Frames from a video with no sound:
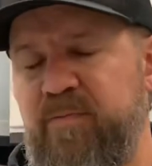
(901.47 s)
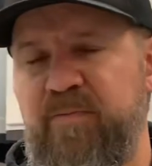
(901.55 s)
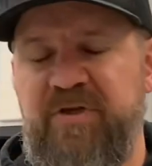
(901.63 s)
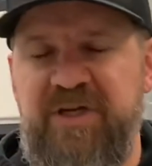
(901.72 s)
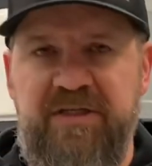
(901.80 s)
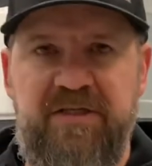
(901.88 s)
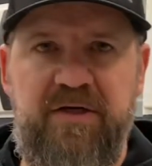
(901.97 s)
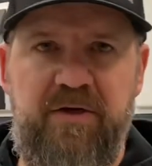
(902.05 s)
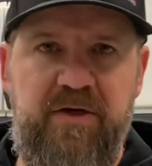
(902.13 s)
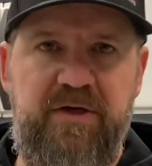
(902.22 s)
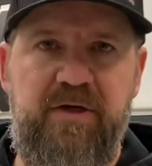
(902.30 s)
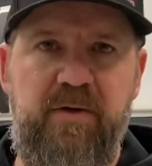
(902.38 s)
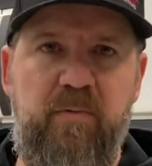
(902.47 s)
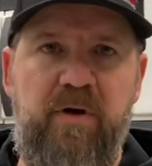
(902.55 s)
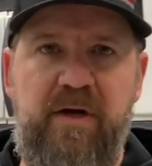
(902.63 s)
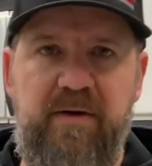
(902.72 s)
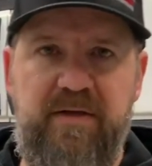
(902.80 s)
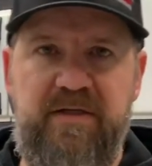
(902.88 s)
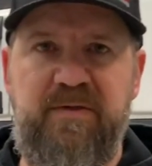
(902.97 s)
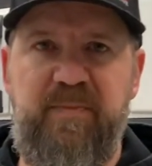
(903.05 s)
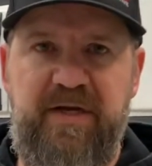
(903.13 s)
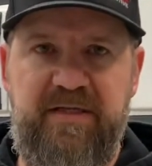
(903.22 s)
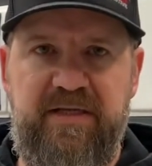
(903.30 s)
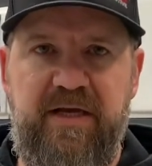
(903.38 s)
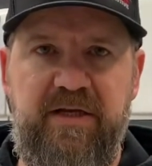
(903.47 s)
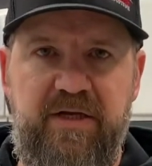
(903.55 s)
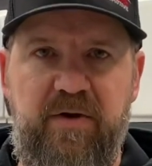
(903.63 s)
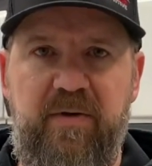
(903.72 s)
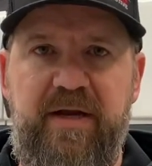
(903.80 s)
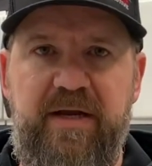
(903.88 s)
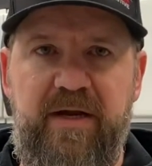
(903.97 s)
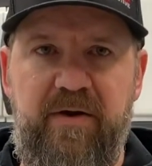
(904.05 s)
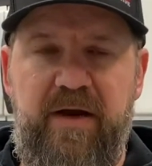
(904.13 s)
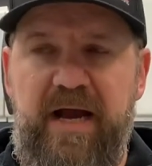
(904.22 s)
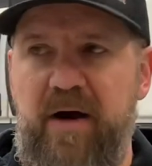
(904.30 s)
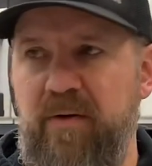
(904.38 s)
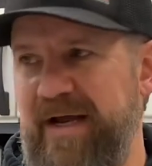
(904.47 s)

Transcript: chances are good you can work out of the space that you're in here now.